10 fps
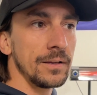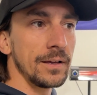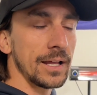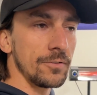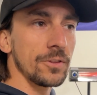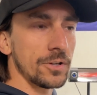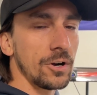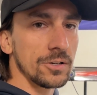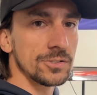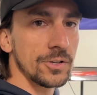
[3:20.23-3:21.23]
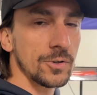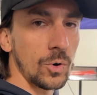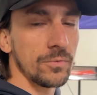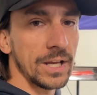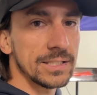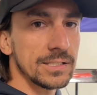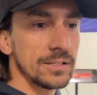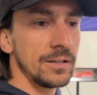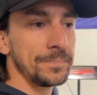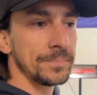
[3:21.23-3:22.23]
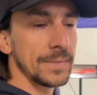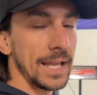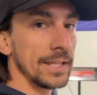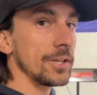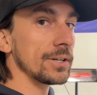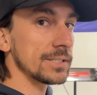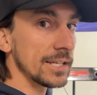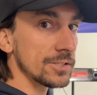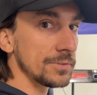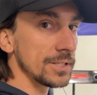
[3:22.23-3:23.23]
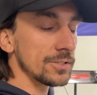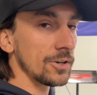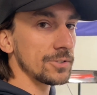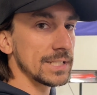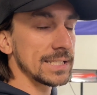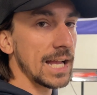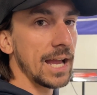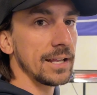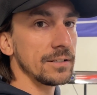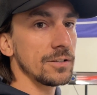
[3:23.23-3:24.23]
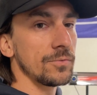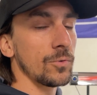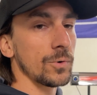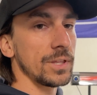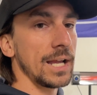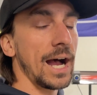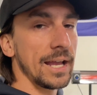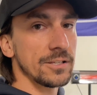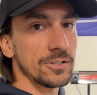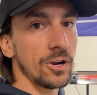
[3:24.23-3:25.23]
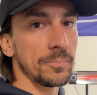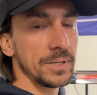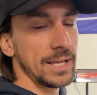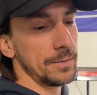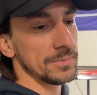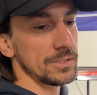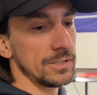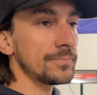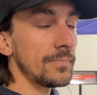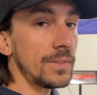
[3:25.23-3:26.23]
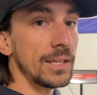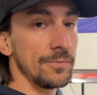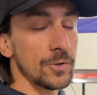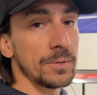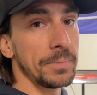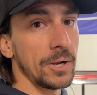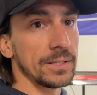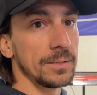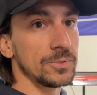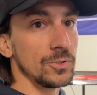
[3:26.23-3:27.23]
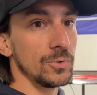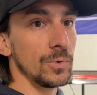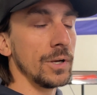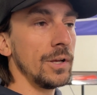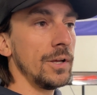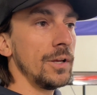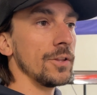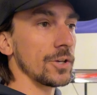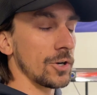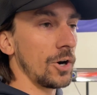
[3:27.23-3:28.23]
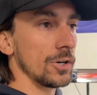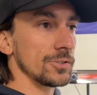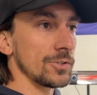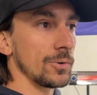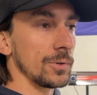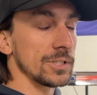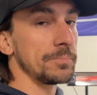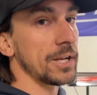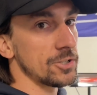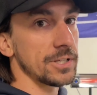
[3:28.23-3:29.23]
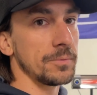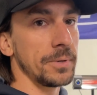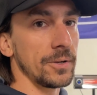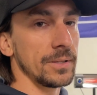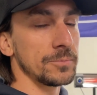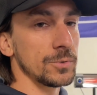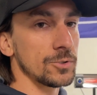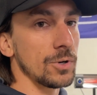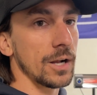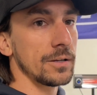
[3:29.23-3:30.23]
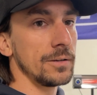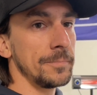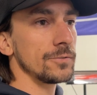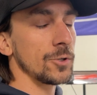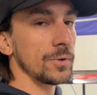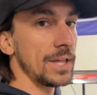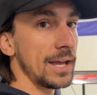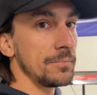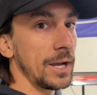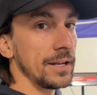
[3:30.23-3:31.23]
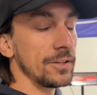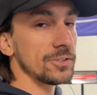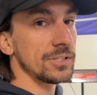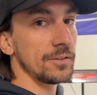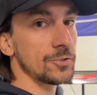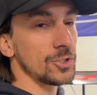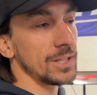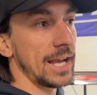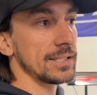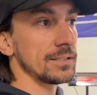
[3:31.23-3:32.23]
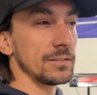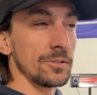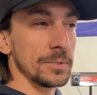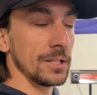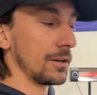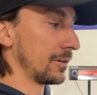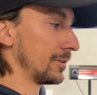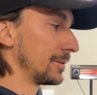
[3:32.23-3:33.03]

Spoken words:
out of all the cars, Corvettes and their accessories are designed for the highest RPMs if you're comparing them to the cars, or especially comparing them to a truck. So with that in mind, their stuff should last a little bit longer.